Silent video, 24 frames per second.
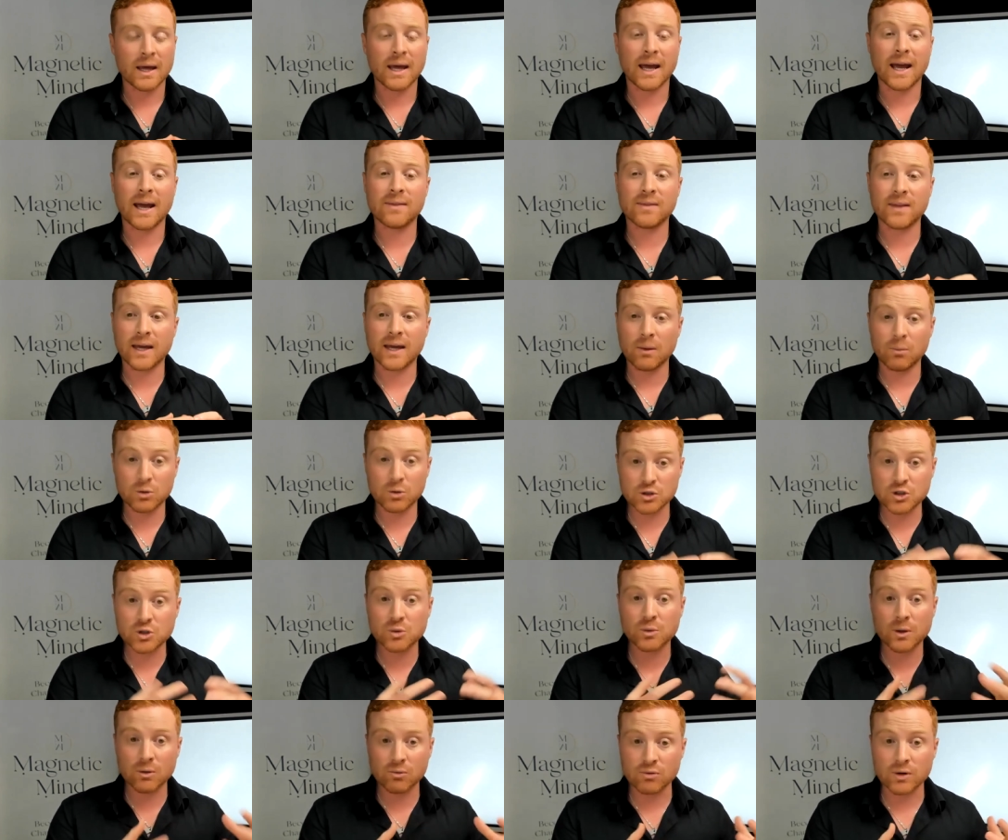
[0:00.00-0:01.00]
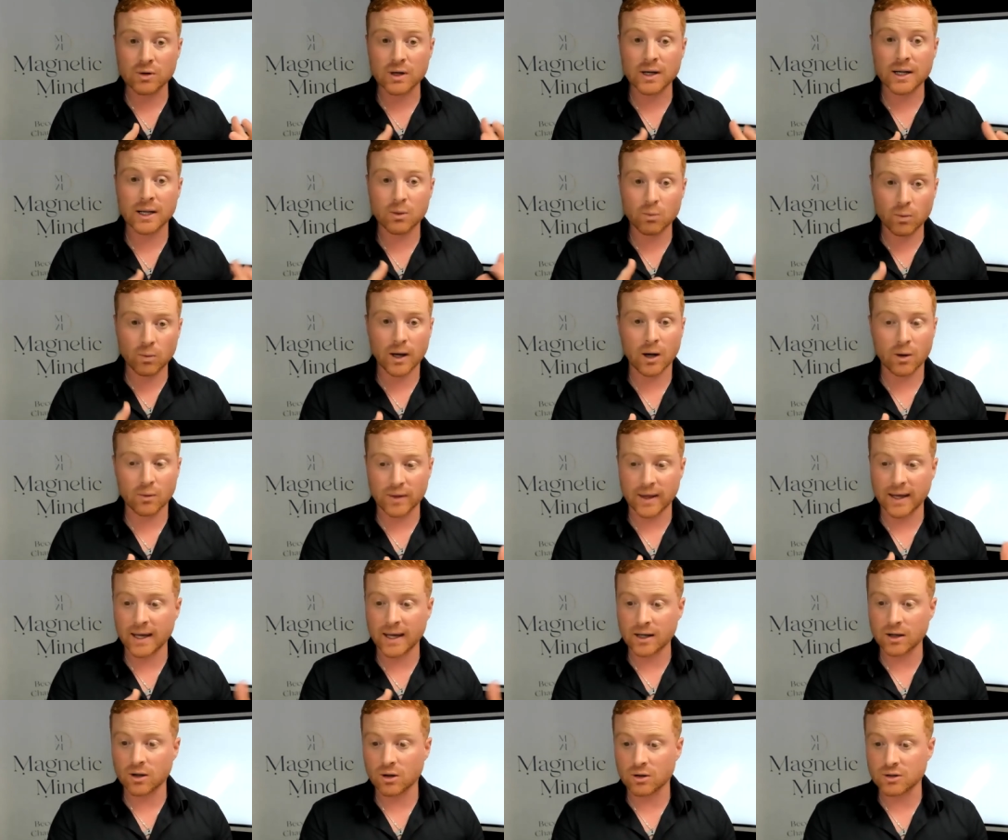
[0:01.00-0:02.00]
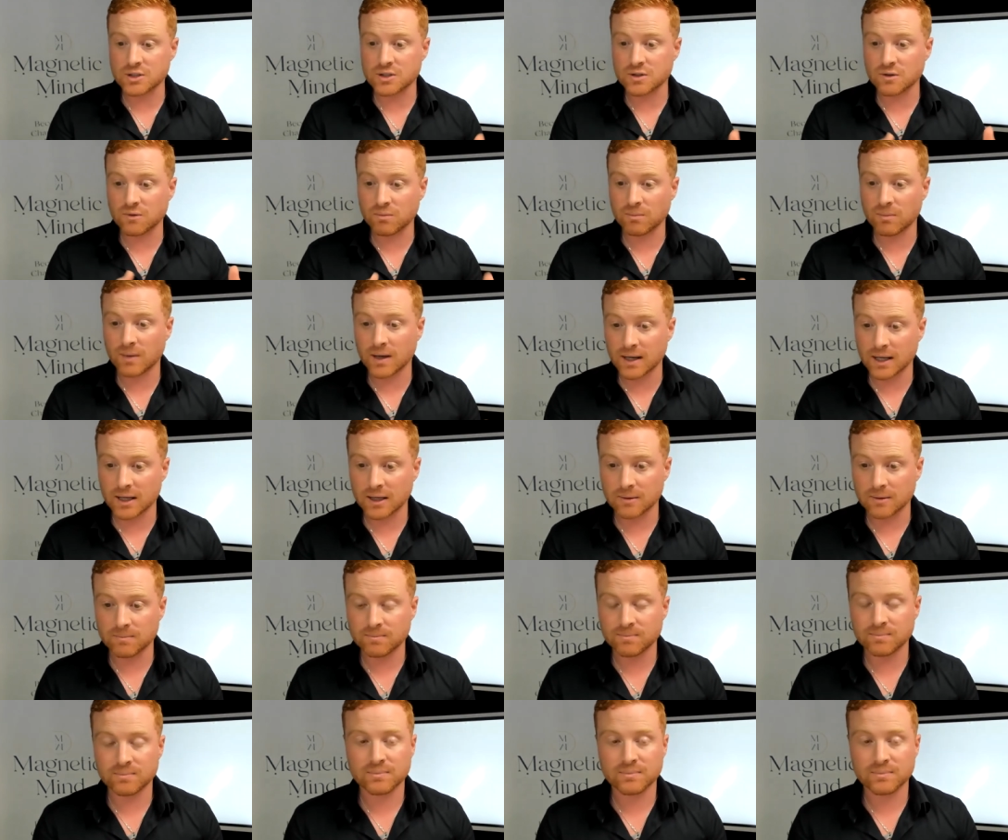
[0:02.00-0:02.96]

and they were doing really well. They had lots of money,